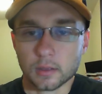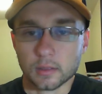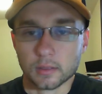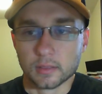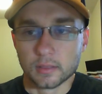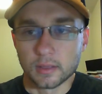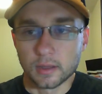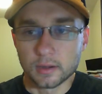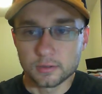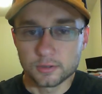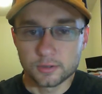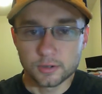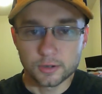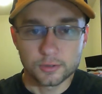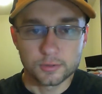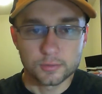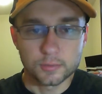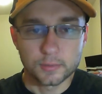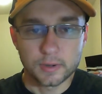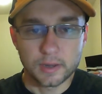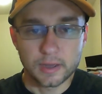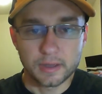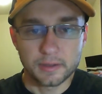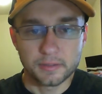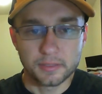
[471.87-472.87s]
that's just
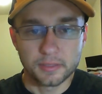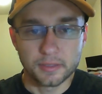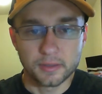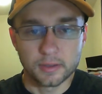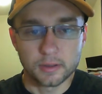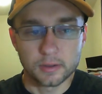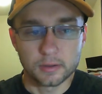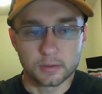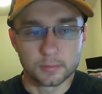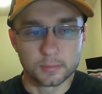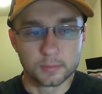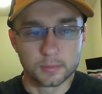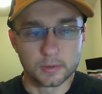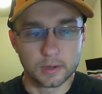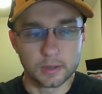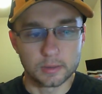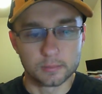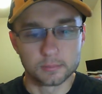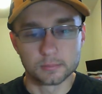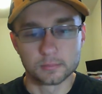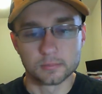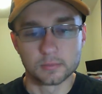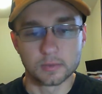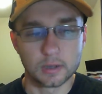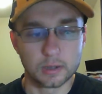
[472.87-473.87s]
what I think, but
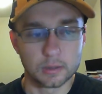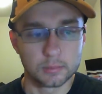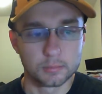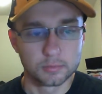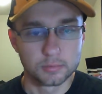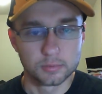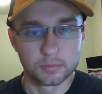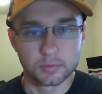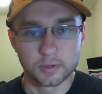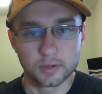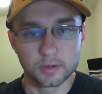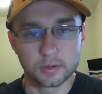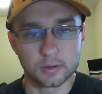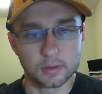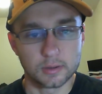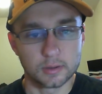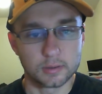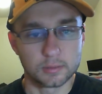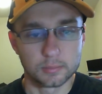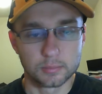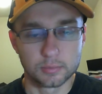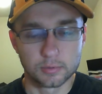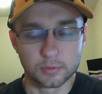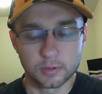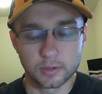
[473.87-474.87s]
I'm
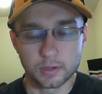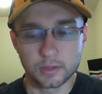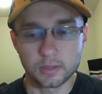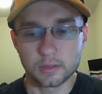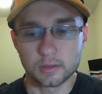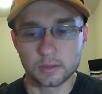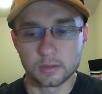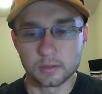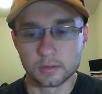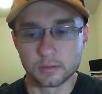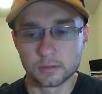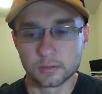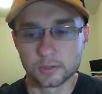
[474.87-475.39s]
pretty